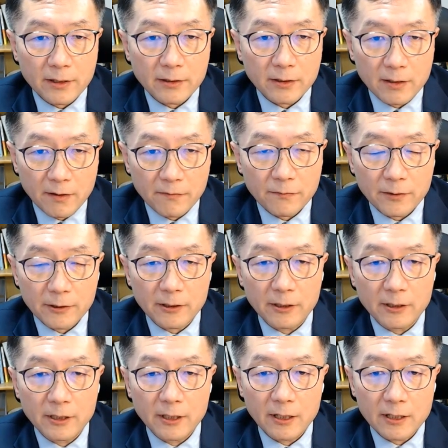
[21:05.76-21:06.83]
tougher
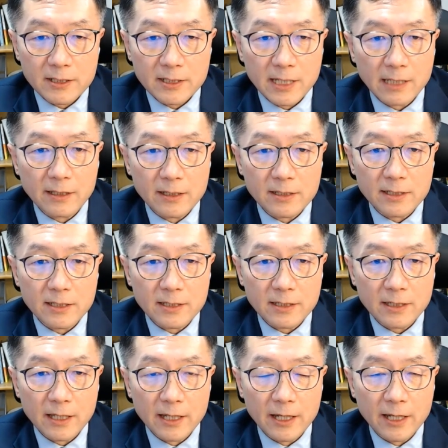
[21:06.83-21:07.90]
uh, sentences
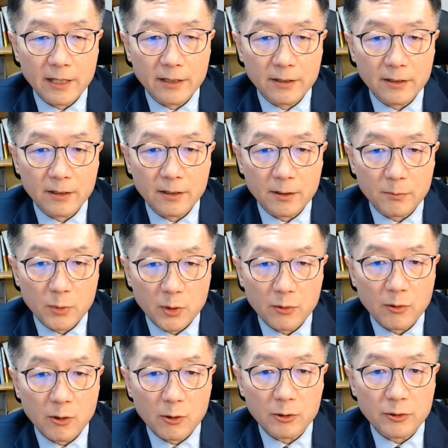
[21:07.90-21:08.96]
and uh, the
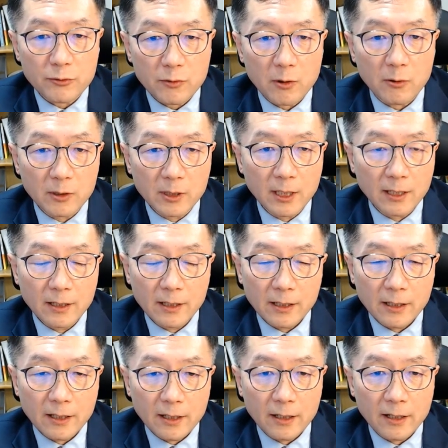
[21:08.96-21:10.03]
parole control.
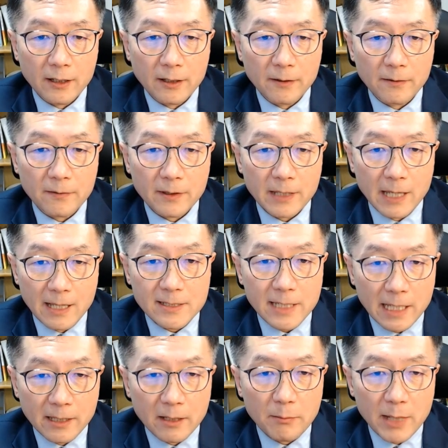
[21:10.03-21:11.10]
then
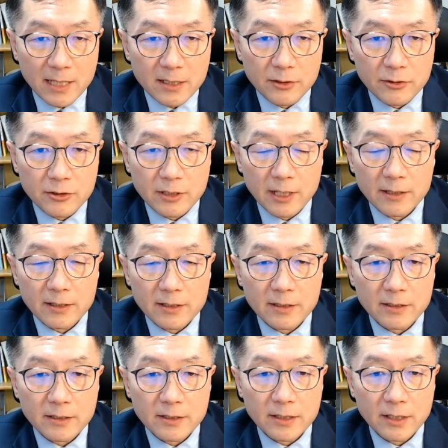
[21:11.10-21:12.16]
send the message that this
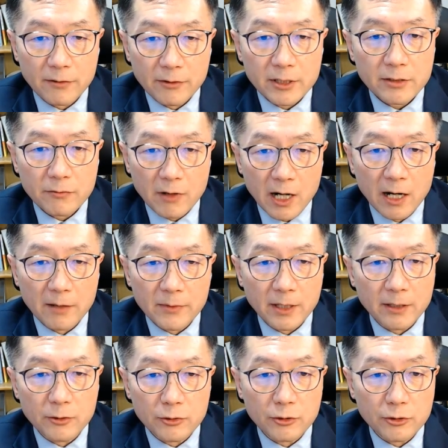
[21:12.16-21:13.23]
is a serious crime,
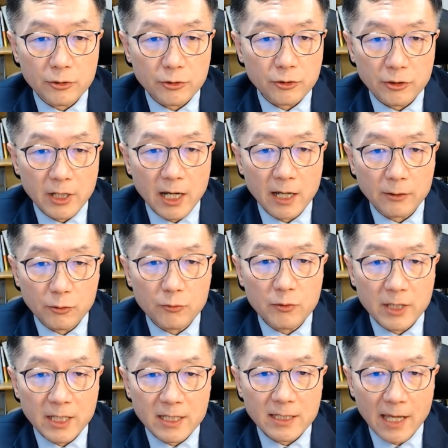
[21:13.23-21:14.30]
that you should not do
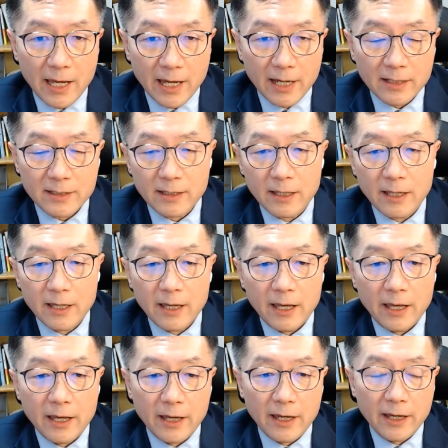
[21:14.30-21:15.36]
these acts.
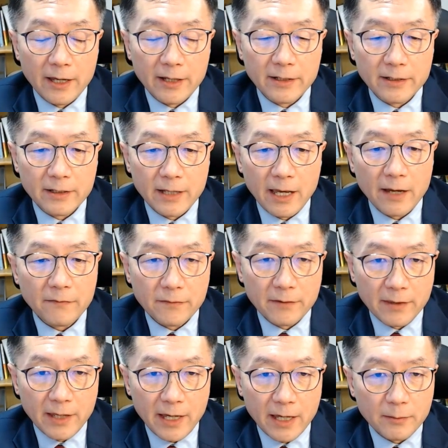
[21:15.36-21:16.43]
Mm-hmm. And after
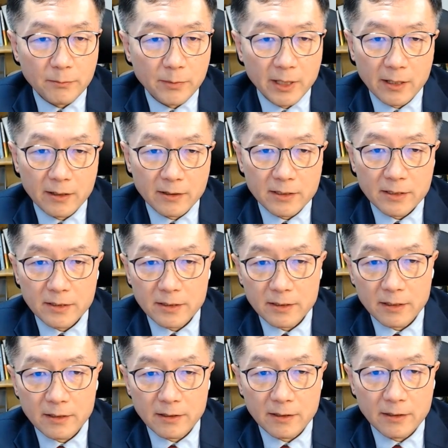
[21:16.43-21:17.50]
that, because
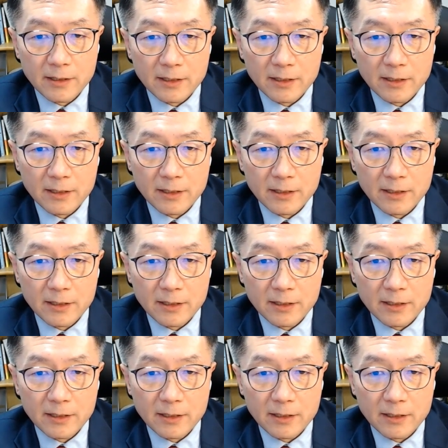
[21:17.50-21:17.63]
uh,